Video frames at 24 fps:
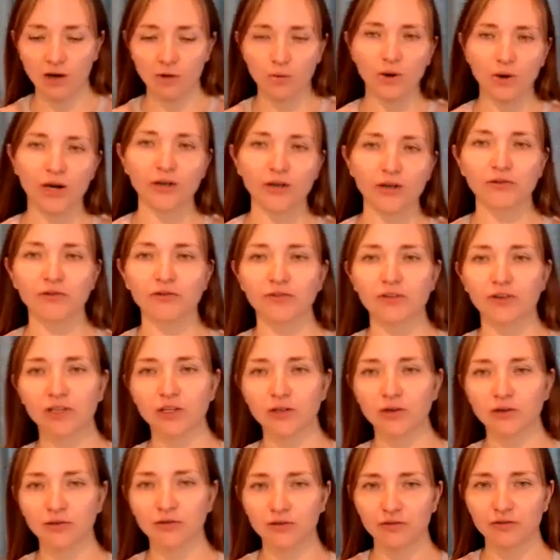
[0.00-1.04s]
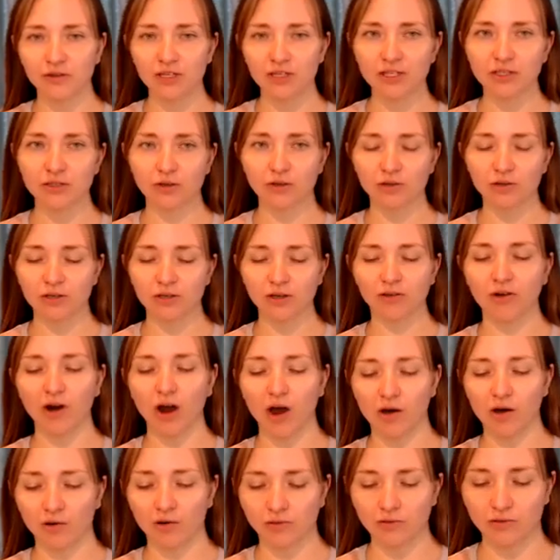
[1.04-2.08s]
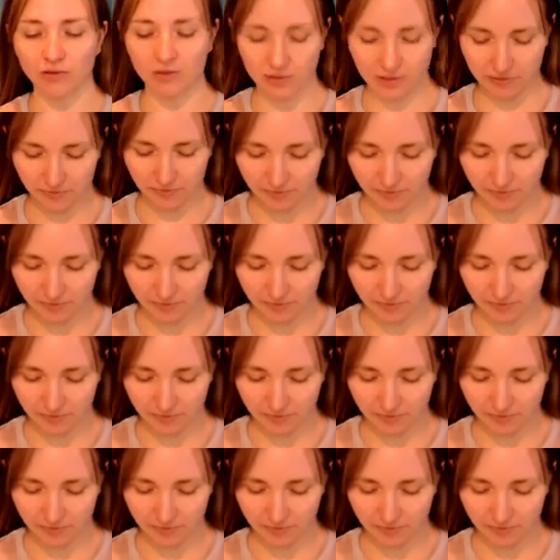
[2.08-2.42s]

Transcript: where you feel your feet on the ground.